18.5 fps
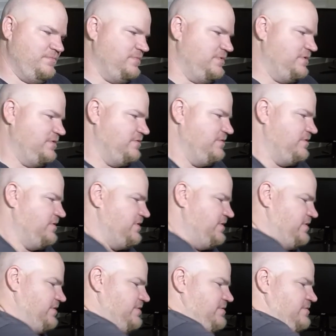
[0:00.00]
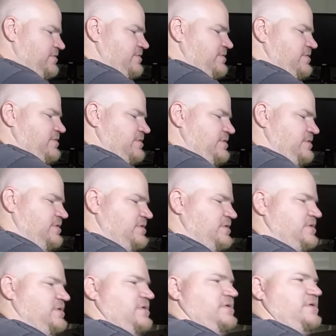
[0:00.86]
Alright,
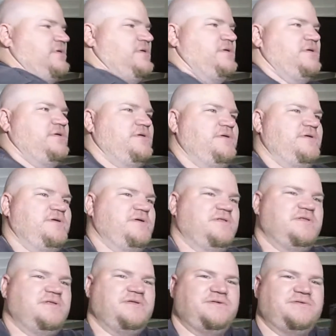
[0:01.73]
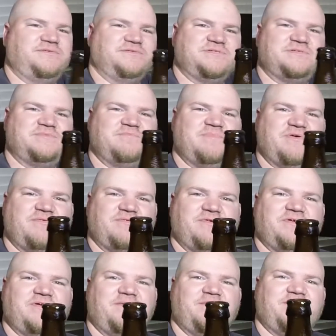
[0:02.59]
good little
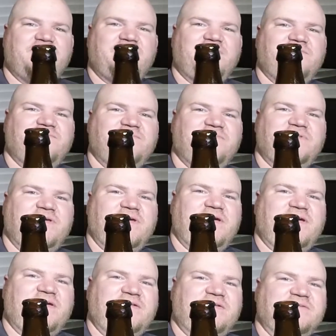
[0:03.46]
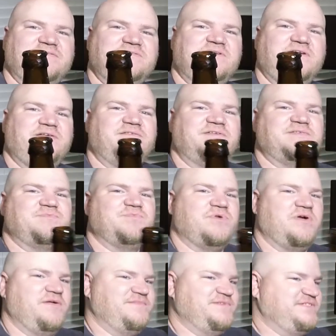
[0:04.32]
smoke coming off of that. It's always
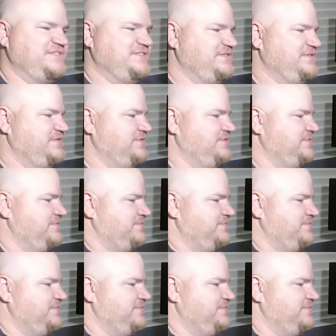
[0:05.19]
promising.